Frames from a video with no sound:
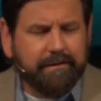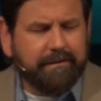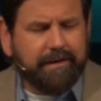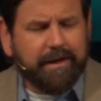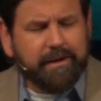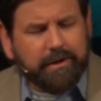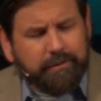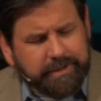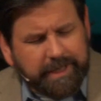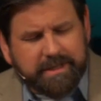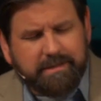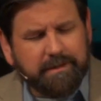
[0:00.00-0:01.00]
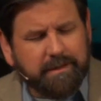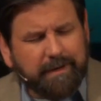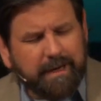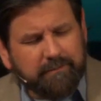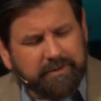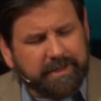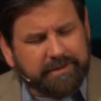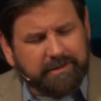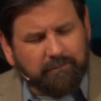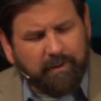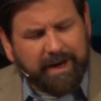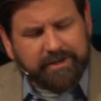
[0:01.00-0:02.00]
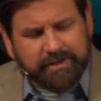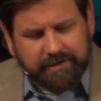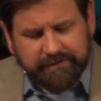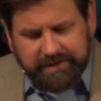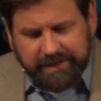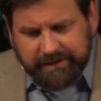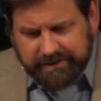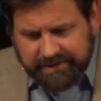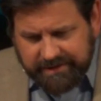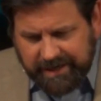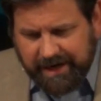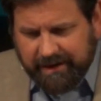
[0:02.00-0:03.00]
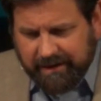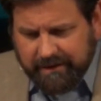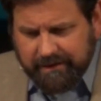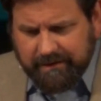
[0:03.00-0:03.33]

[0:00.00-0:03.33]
In the New Testament, the Bible says the wages of sin is death.